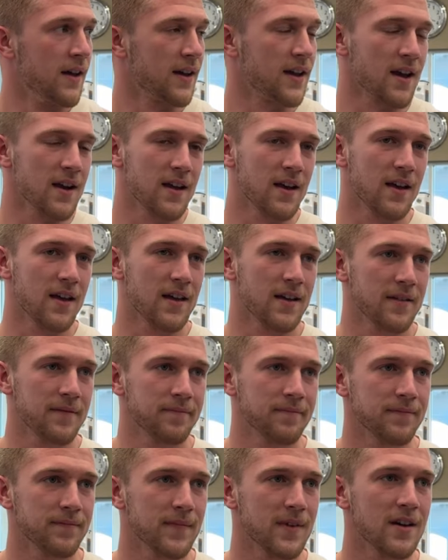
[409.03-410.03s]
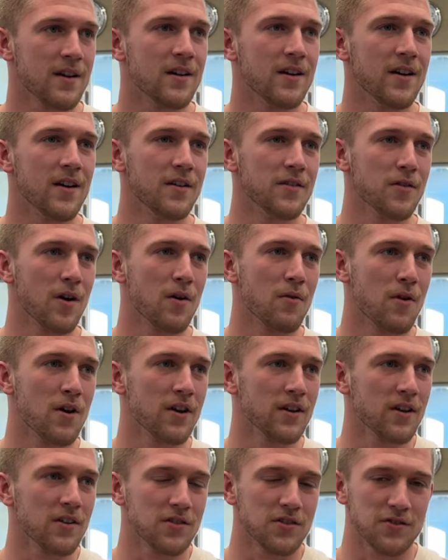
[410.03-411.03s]
Kind of, I don't know, do I
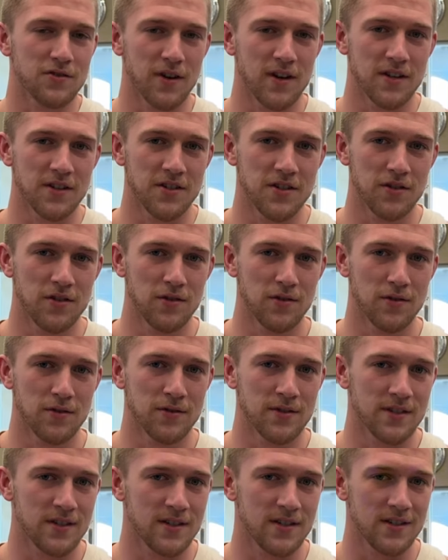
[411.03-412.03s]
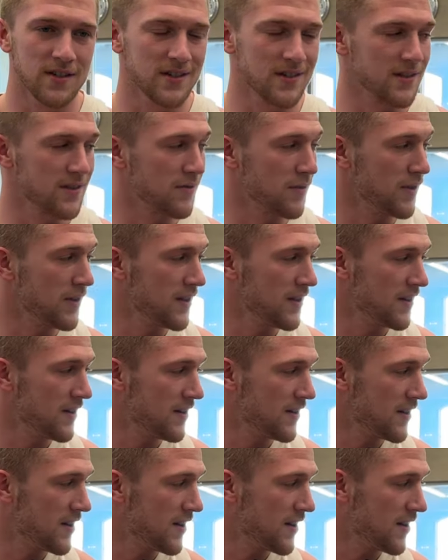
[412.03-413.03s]
want to go straight to 3
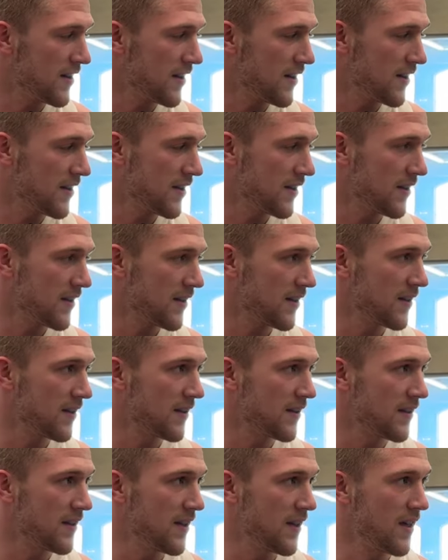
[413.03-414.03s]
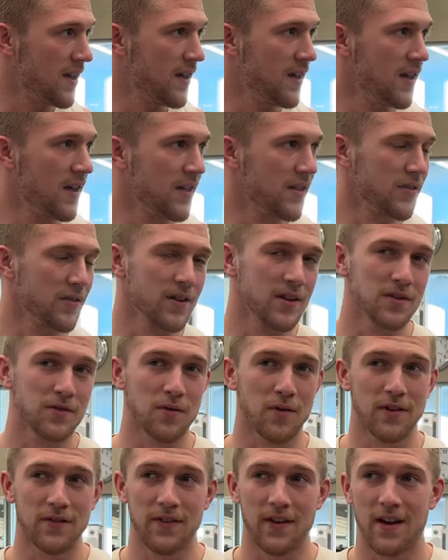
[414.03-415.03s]
and 3 to
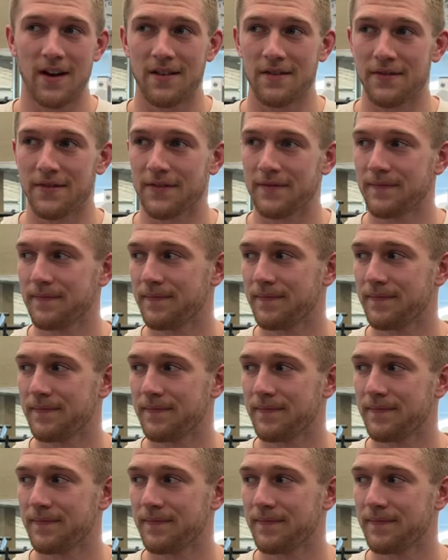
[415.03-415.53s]
25?